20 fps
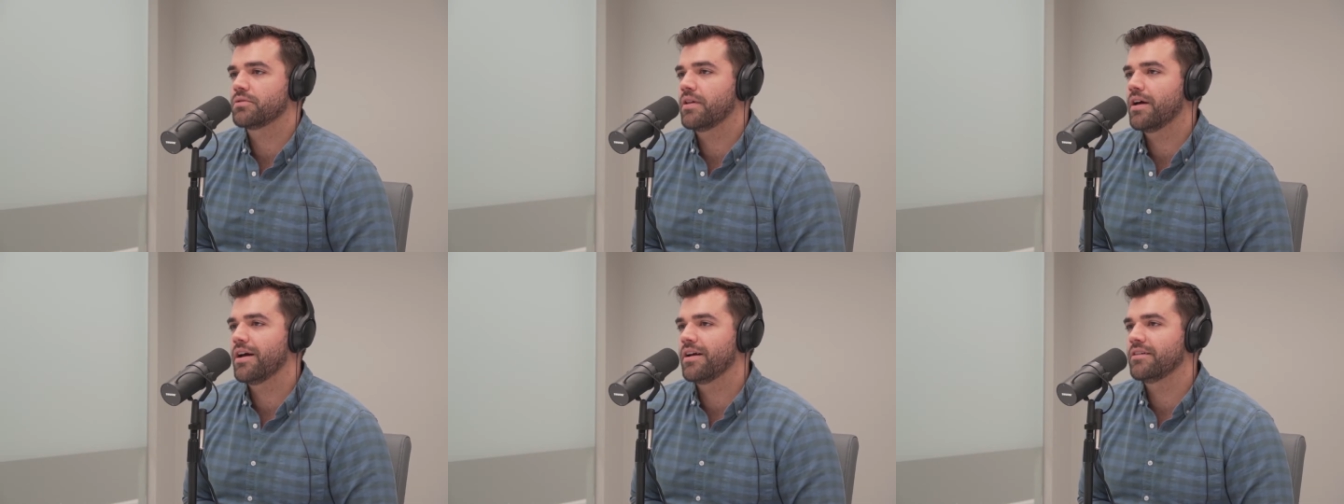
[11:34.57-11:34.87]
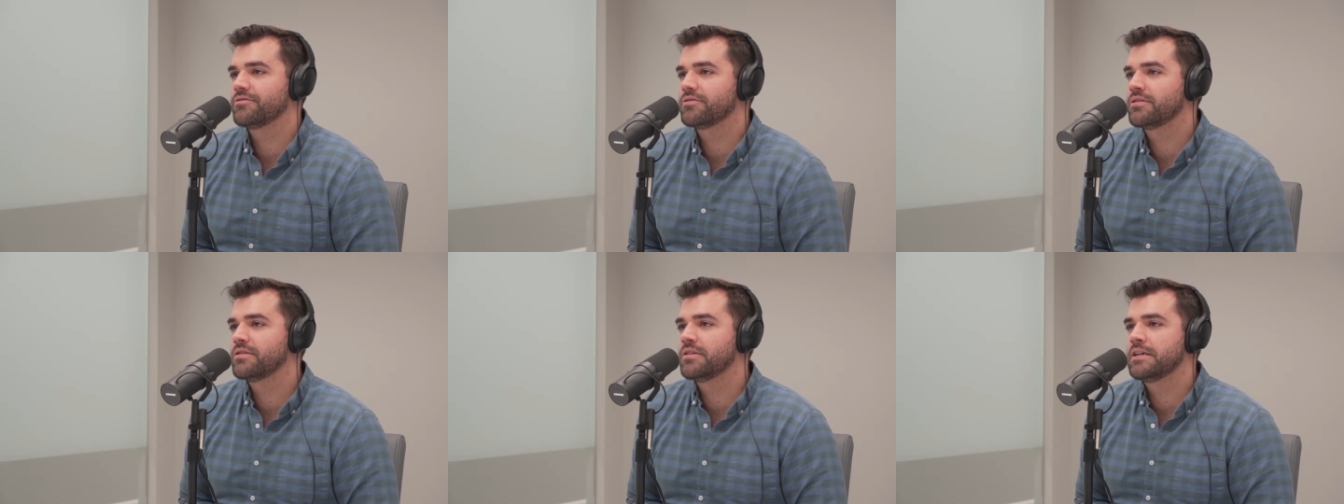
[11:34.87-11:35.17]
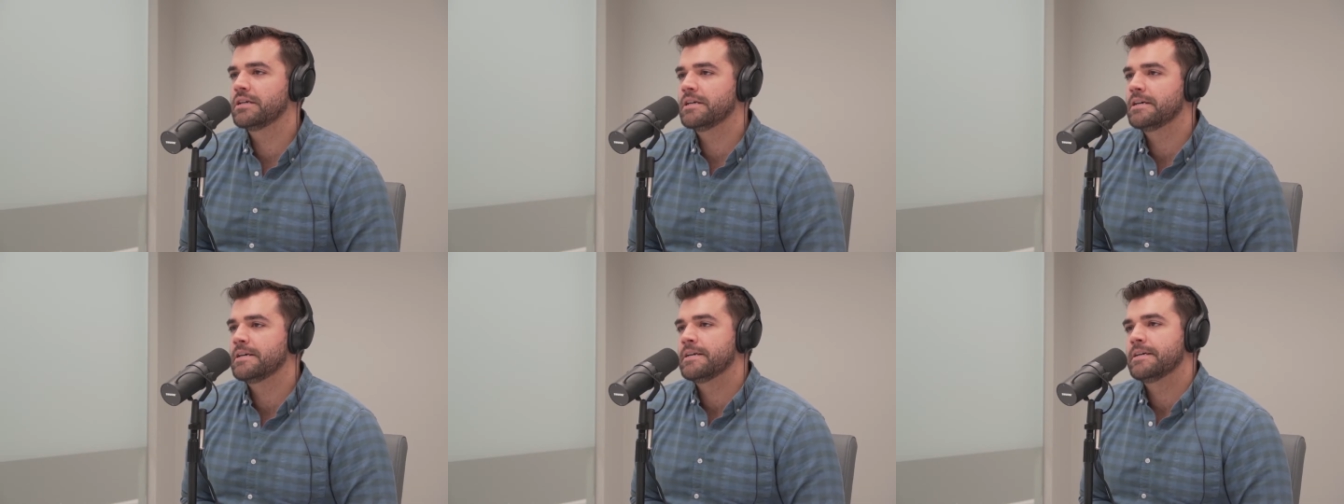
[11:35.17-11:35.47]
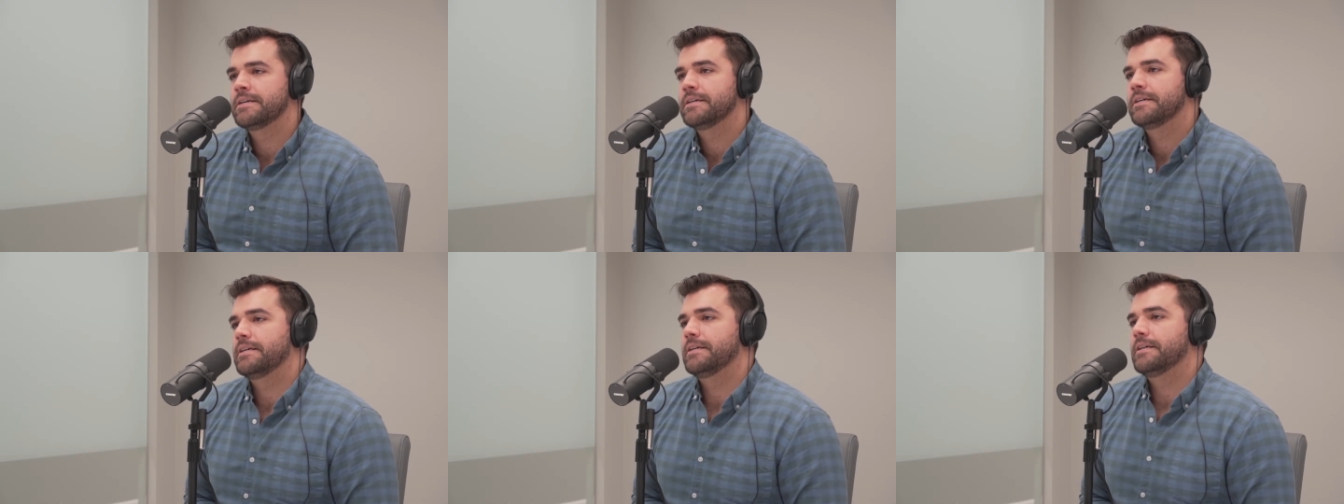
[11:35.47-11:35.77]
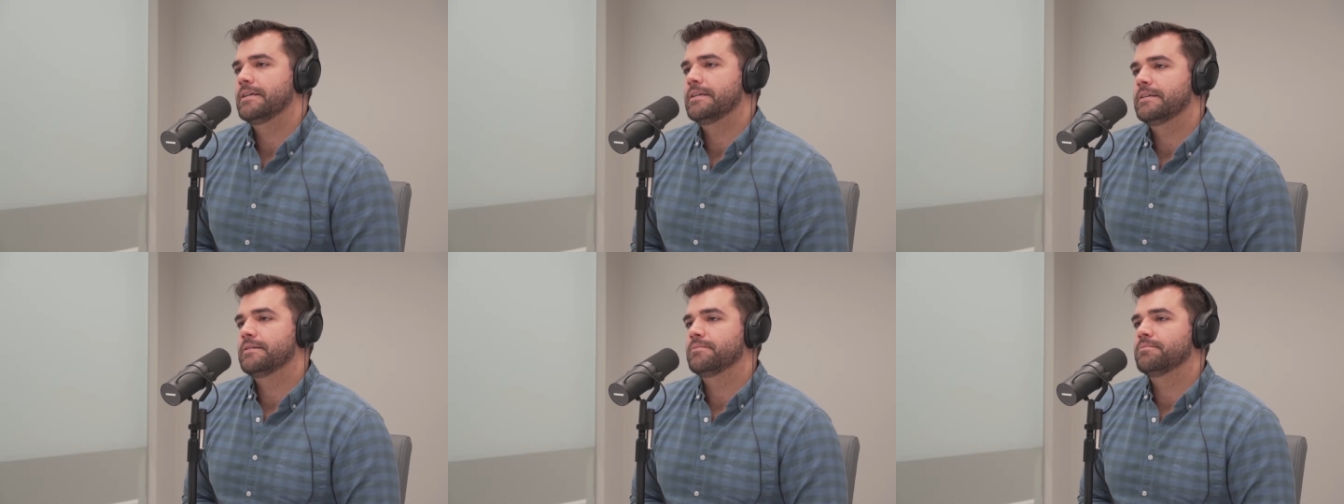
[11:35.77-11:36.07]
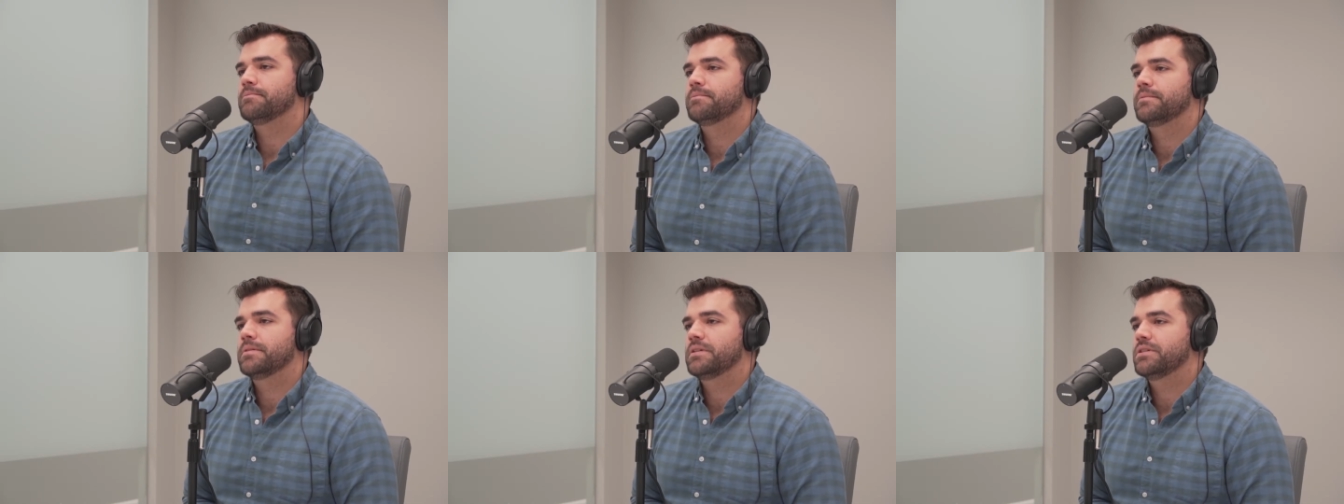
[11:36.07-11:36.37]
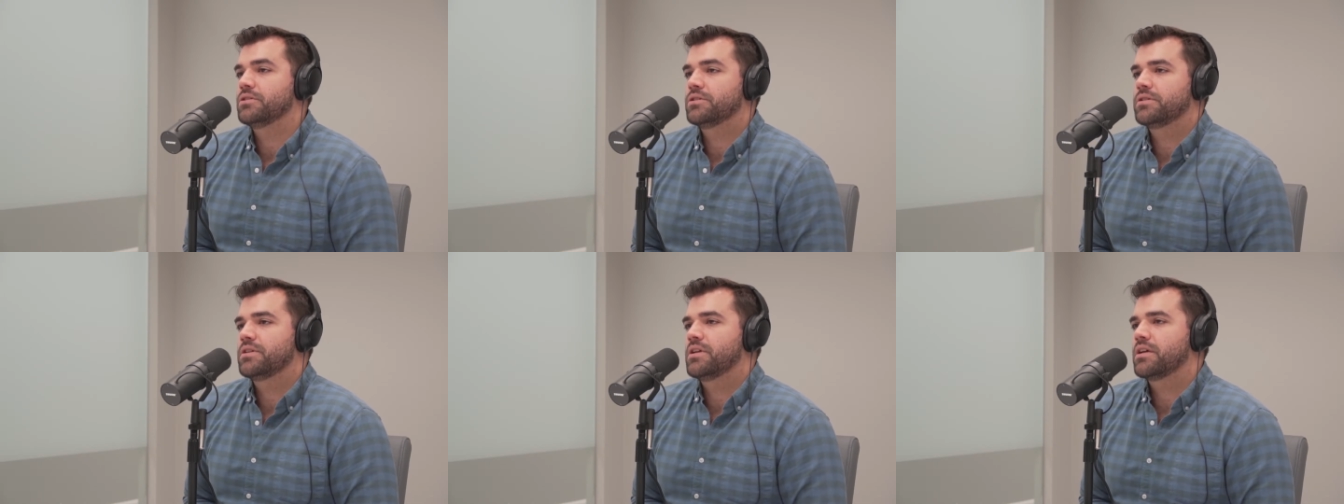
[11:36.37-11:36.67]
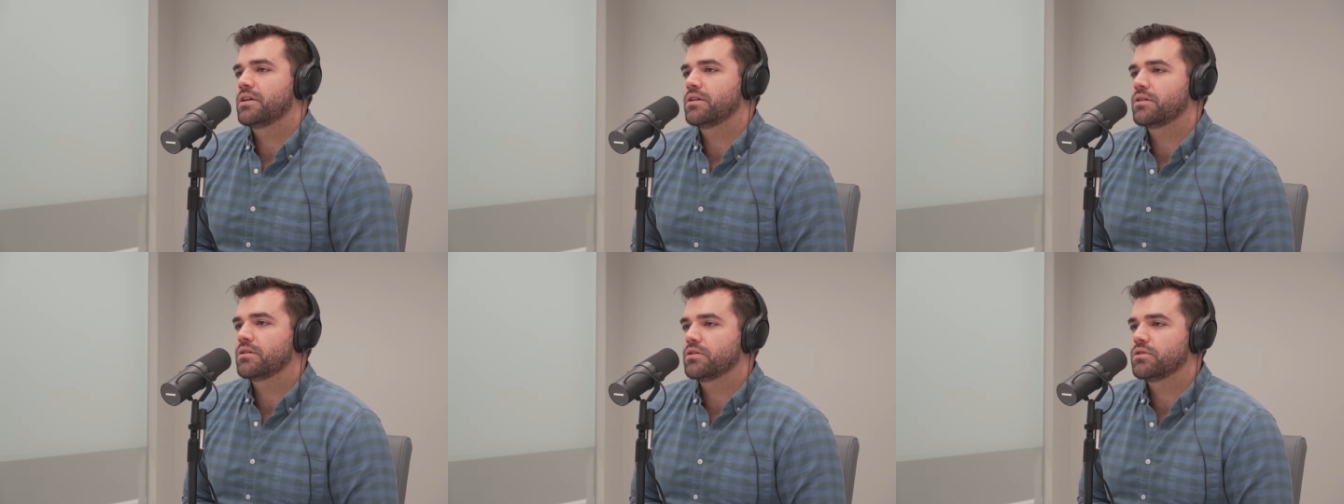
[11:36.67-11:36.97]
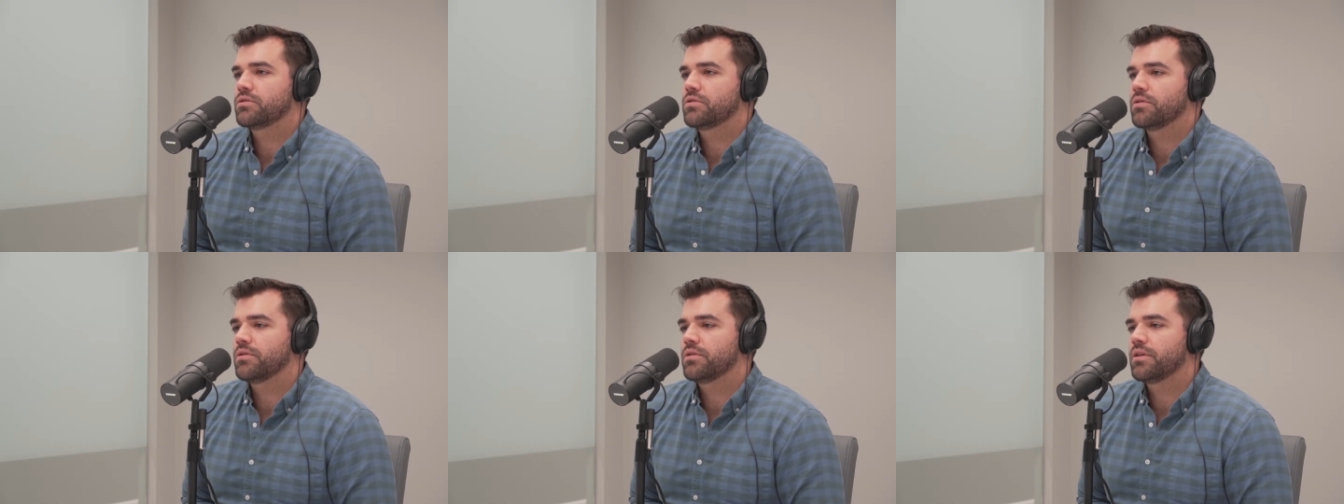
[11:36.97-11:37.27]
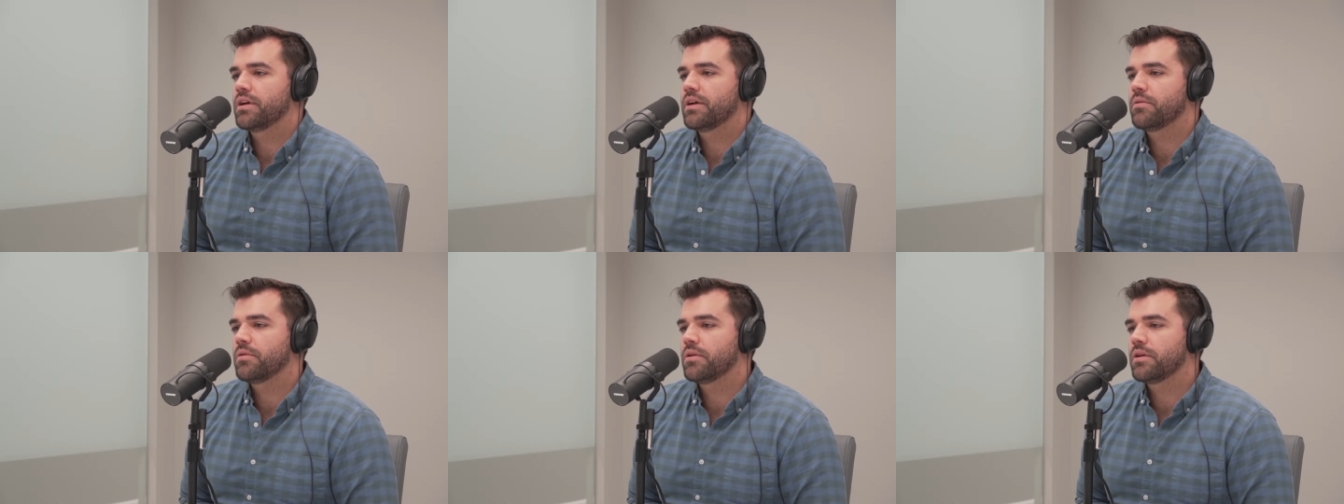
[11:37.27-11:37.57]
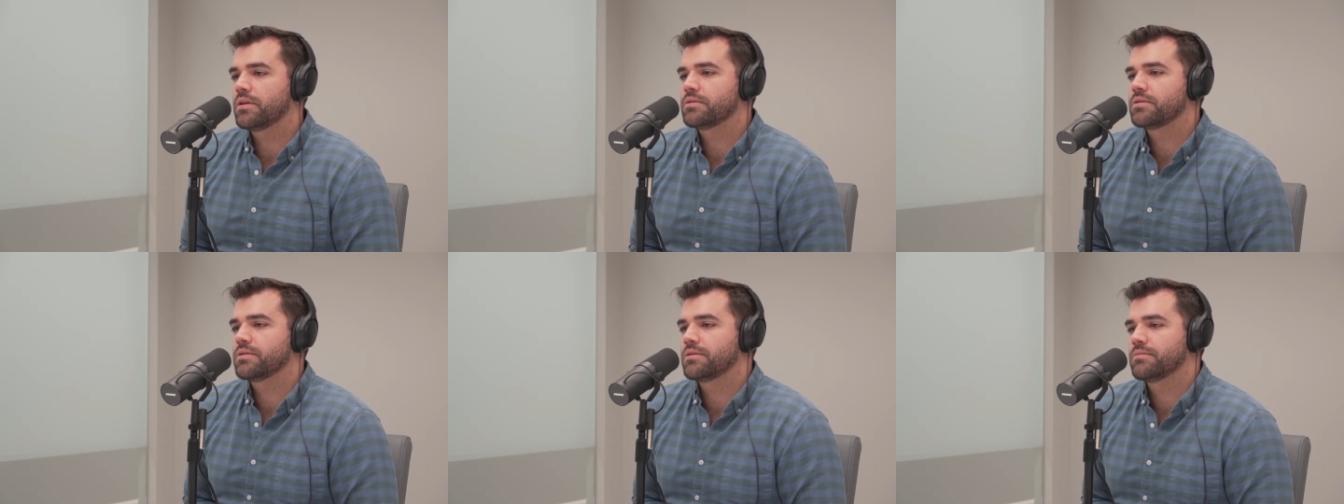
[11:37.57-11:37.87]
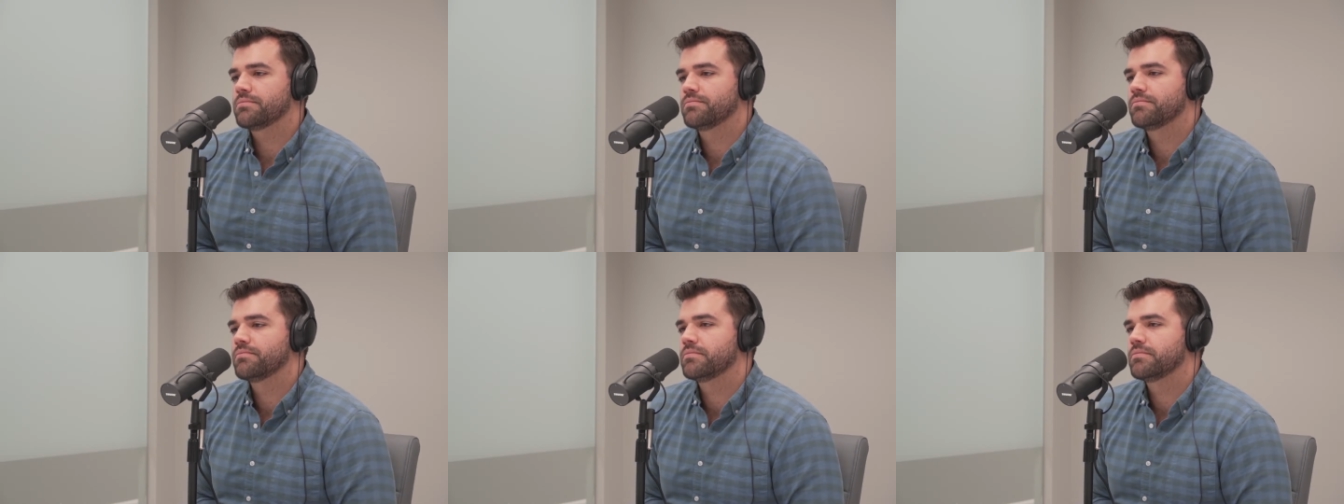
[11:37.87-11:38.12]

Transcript: life, and just taking control that way. So